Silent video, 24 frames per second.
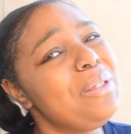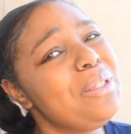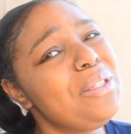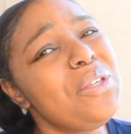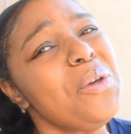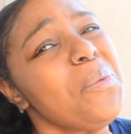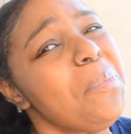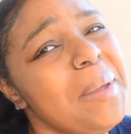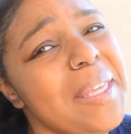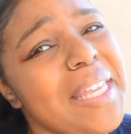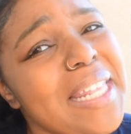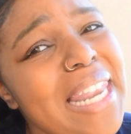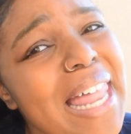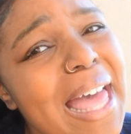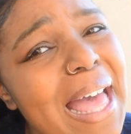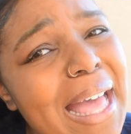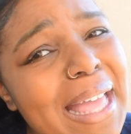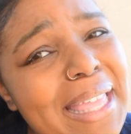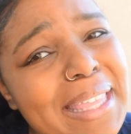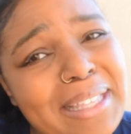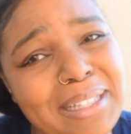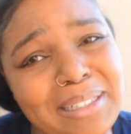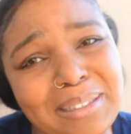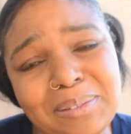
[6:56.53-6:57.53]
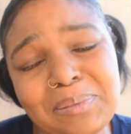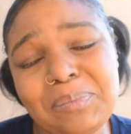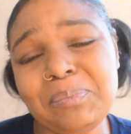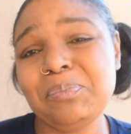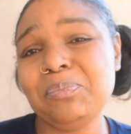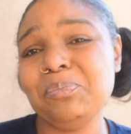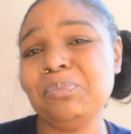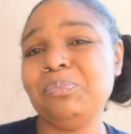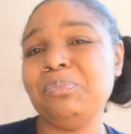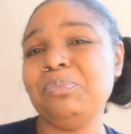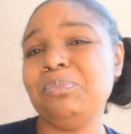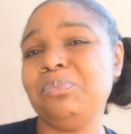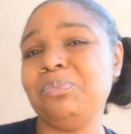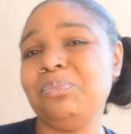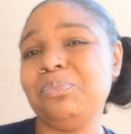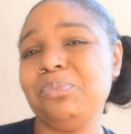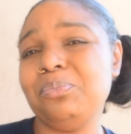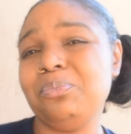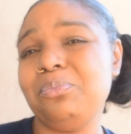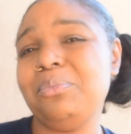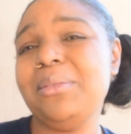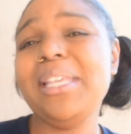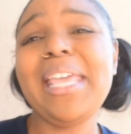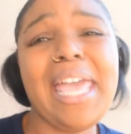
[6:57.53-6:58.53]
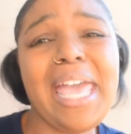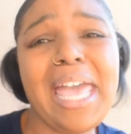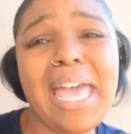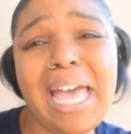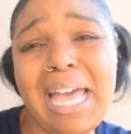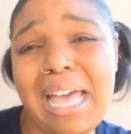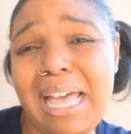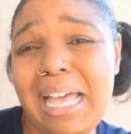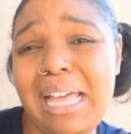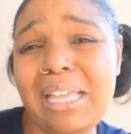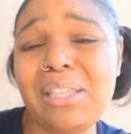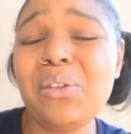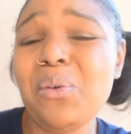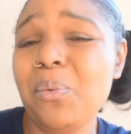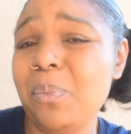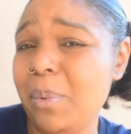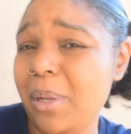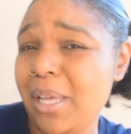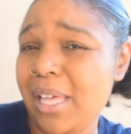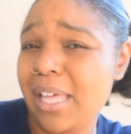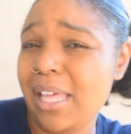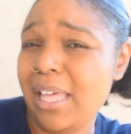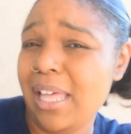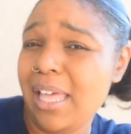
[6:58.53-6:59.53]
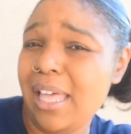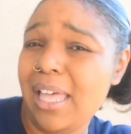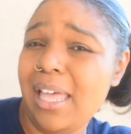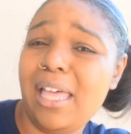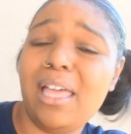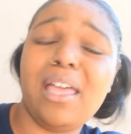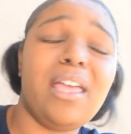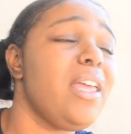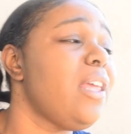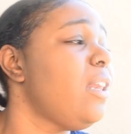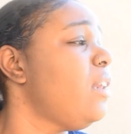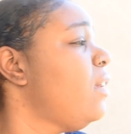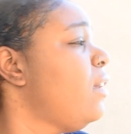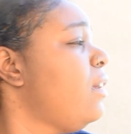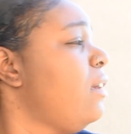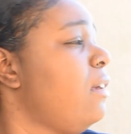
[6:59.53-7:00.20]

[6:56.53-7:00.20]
You be a liar. Yeah, you would.